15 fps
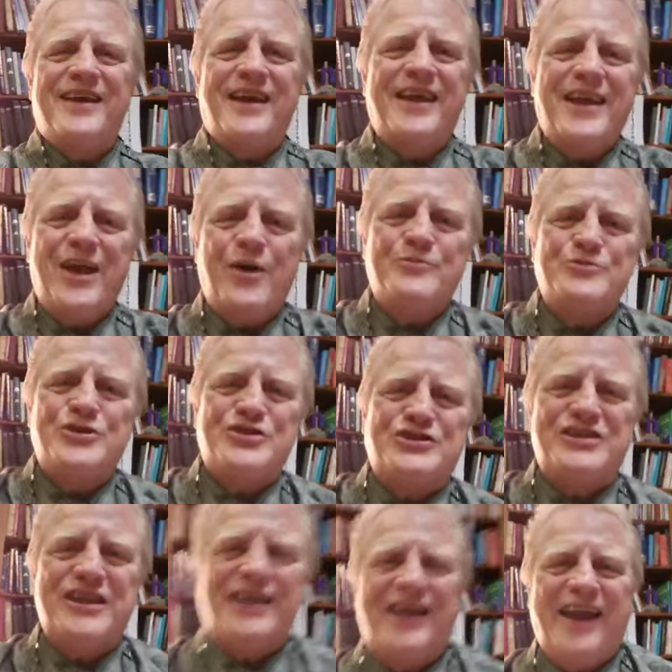he helps you
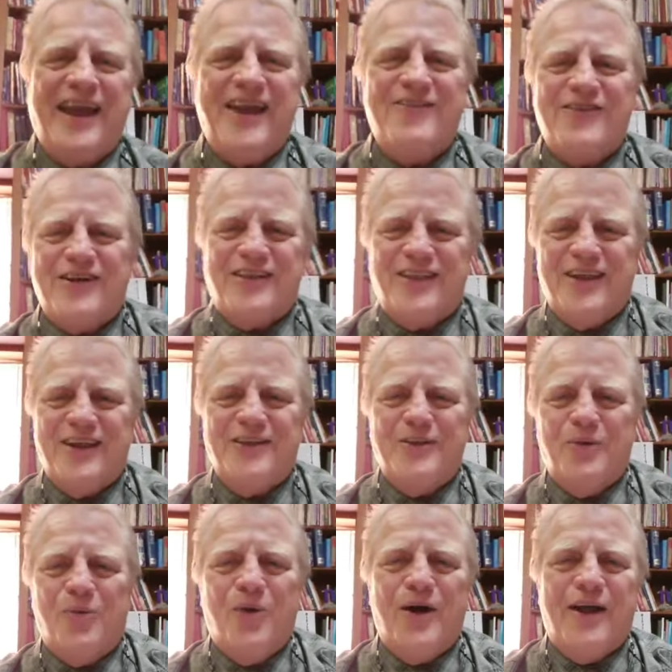see everything
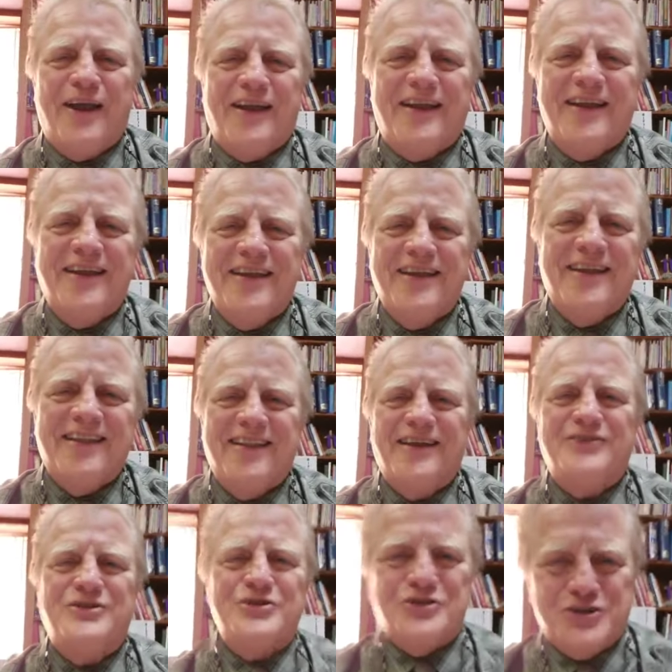the way
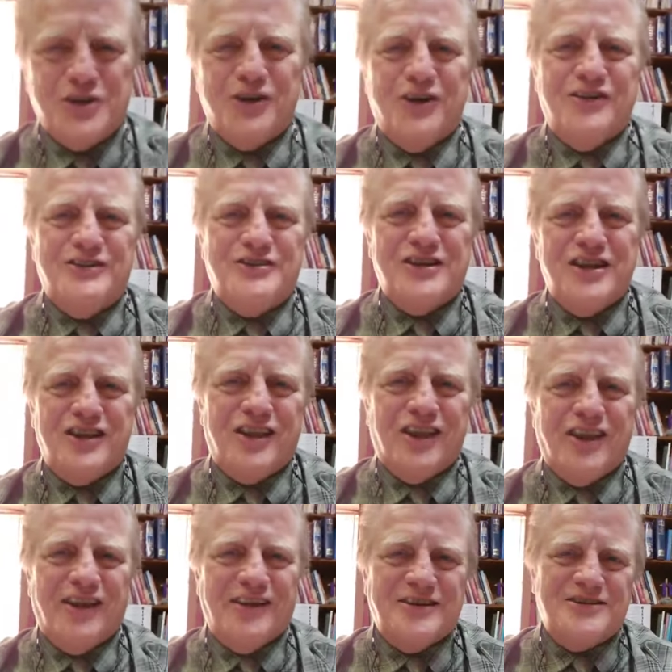that you should see
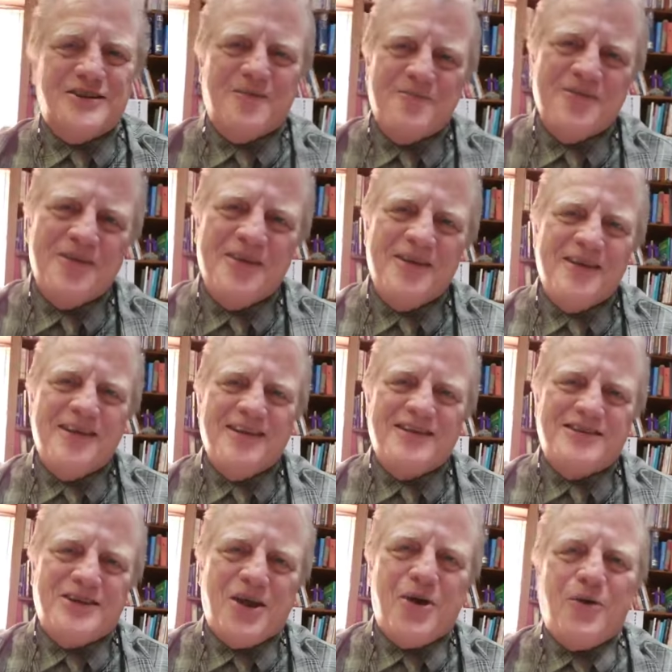things.
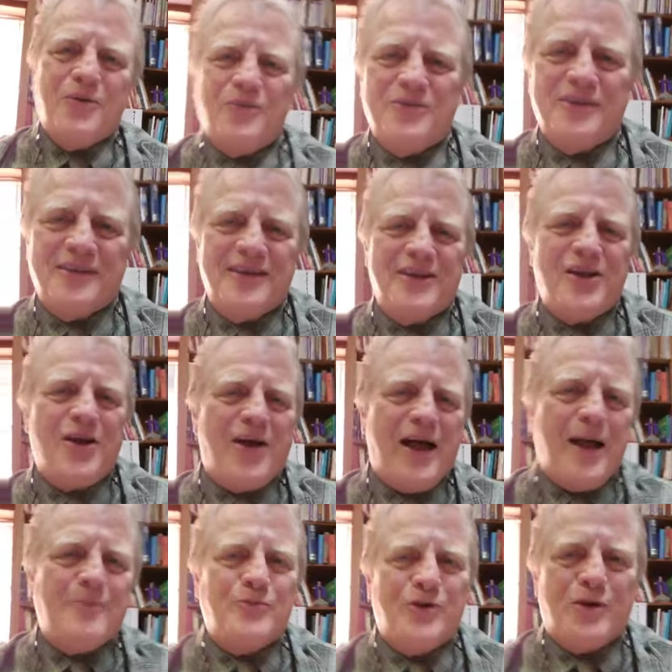So, you know,
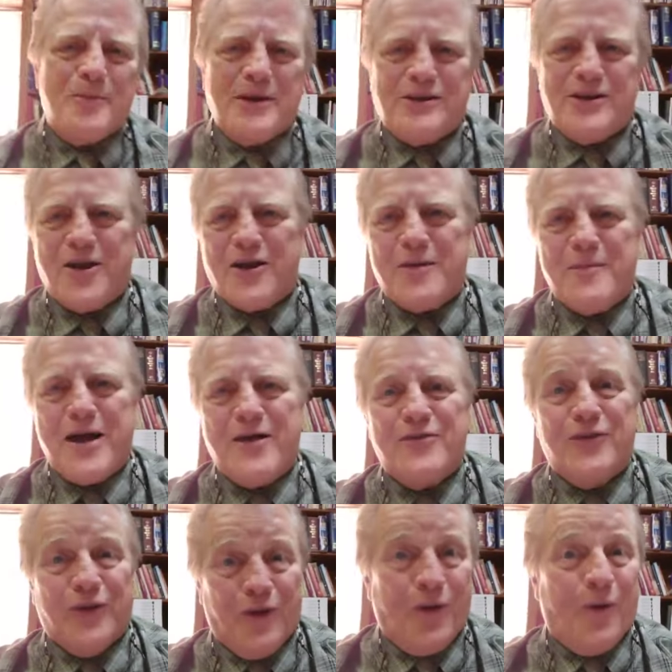I'm going to be talking about
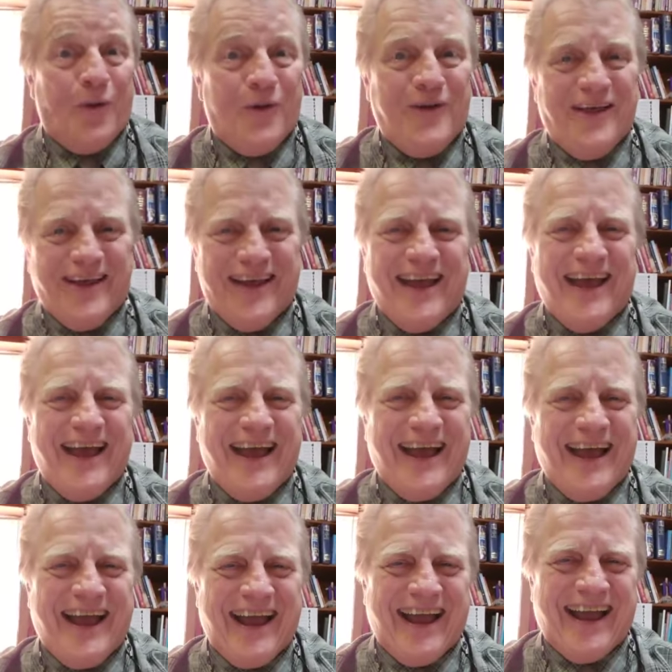the Lord
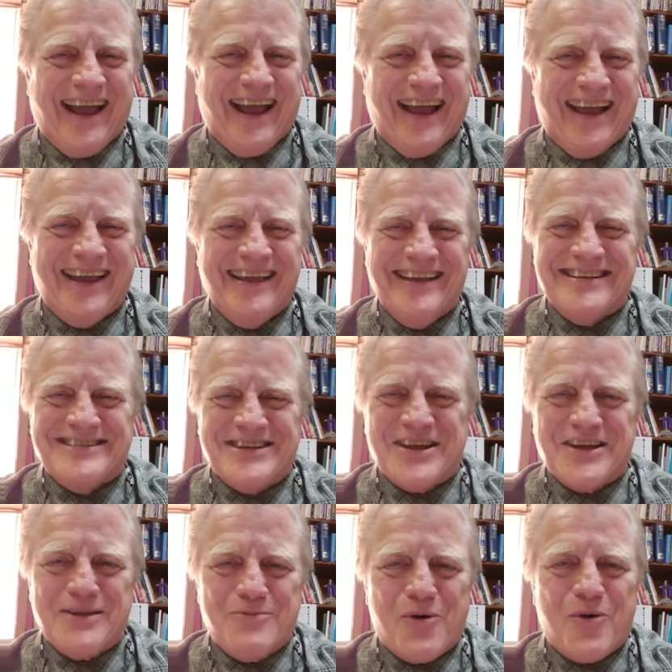
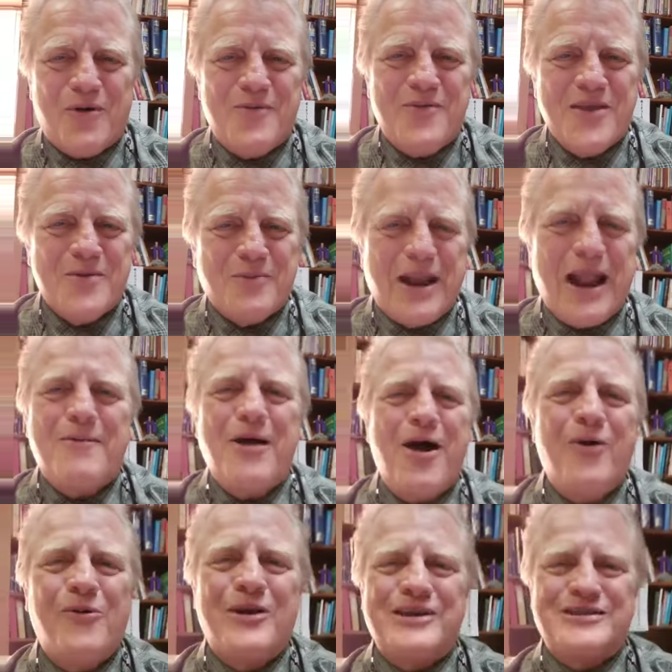Sunday morning, but I'm
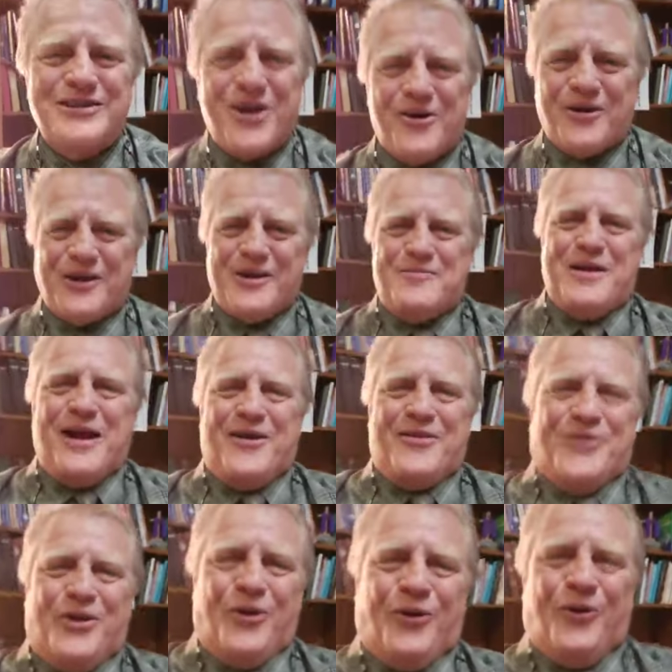always talking about
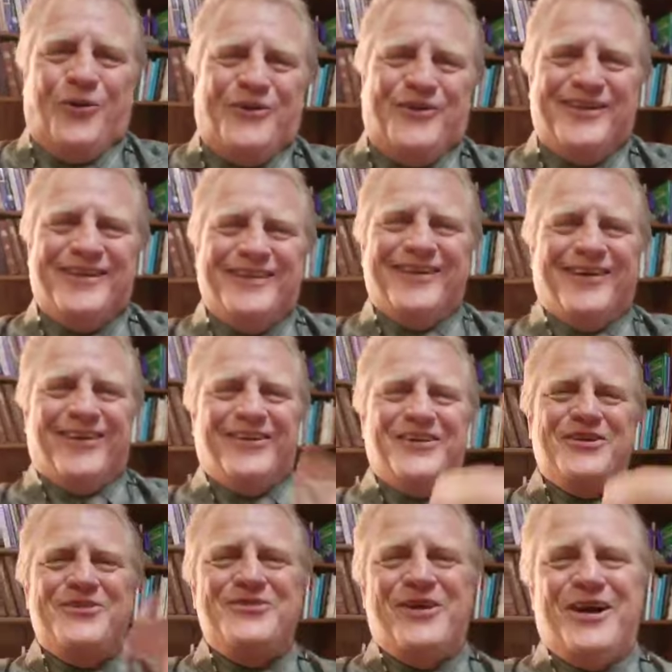the Lord. Are
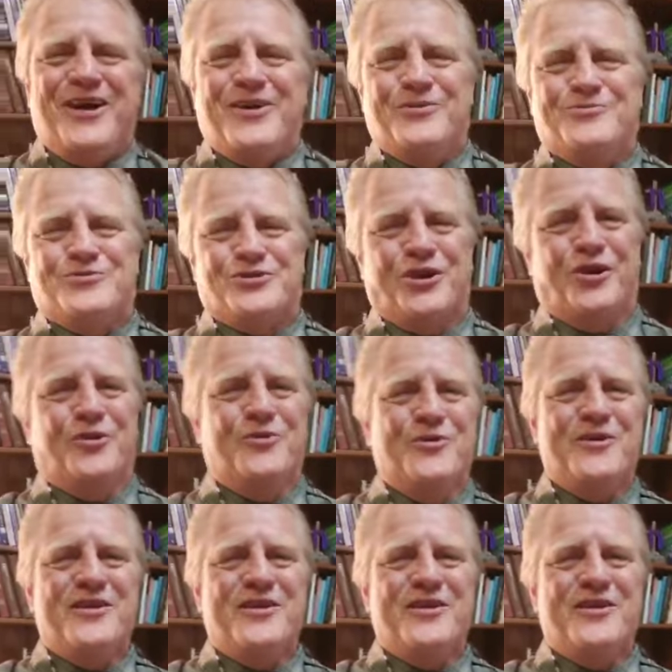you? I hope so.